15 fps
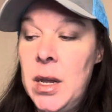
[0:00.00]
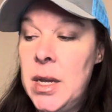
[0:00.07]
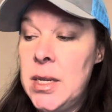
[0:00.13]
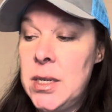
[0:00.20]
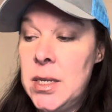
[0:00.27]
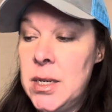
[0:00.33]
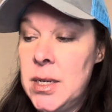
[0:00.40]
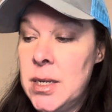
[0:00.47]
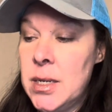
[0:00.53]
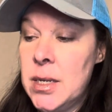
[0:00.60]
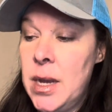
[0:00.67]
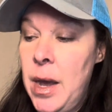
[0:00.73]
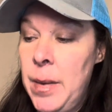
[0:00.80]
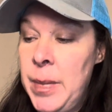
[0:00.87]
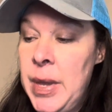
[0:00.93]
It's just
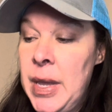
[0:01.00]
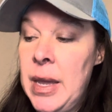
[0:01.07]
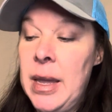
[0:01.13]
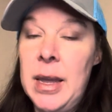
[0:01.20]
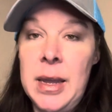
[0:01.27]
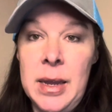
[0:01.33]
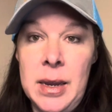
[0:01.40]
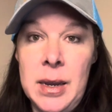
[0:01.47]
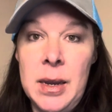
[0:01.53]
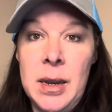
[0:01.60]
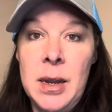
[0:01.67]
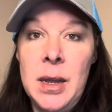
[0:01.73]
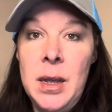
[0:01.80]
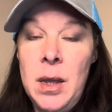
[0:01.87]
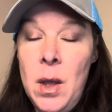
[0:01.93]
coming in
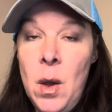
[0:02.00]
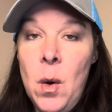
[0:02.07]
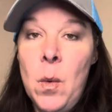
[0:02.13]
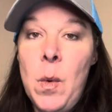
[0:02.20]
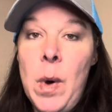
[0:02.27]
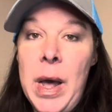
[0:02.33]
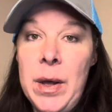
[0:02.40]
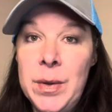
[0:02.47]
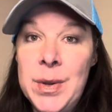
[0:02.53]
while